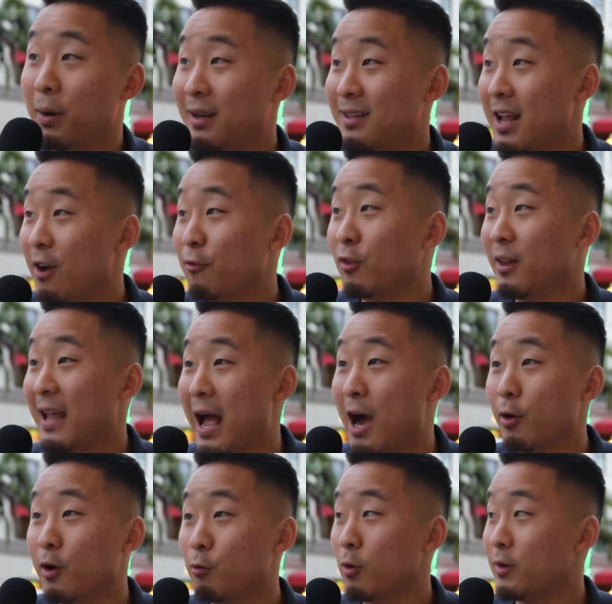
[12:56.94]
But definitely
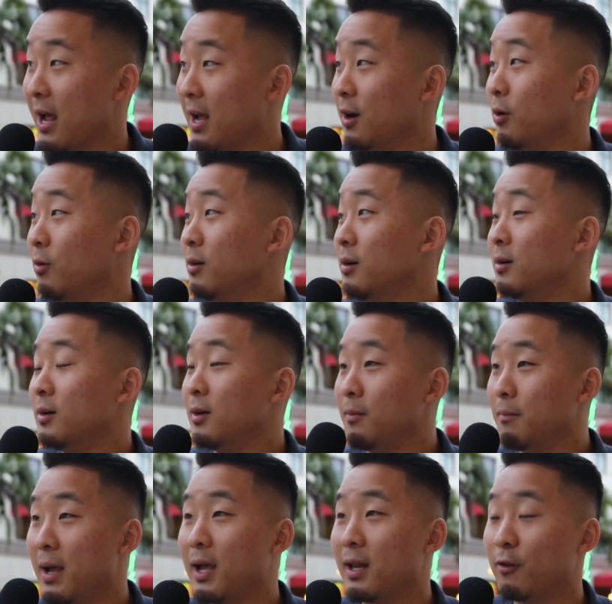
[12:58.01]
out in Rodeo,
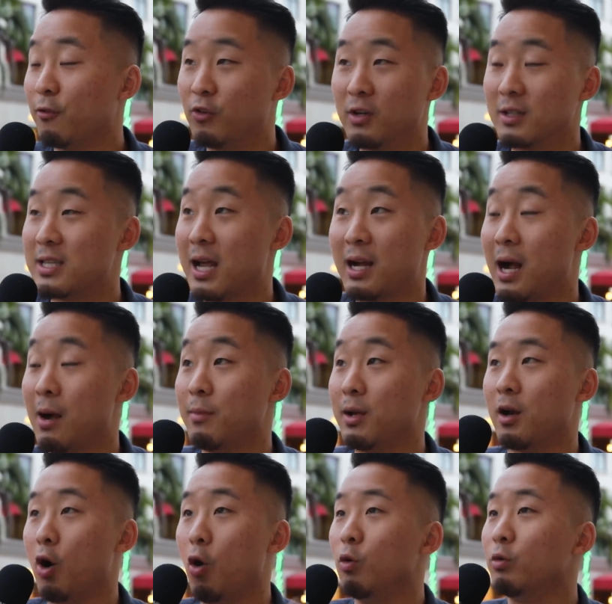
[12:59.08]
man, it feels like I'm
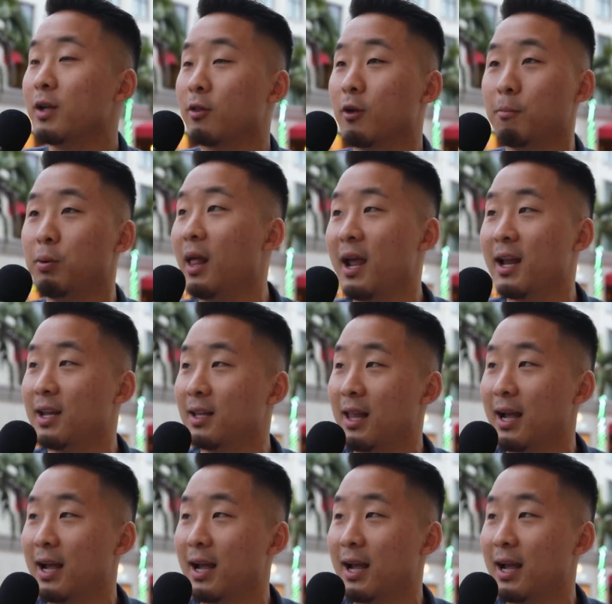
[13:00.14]
in a whole nother planet,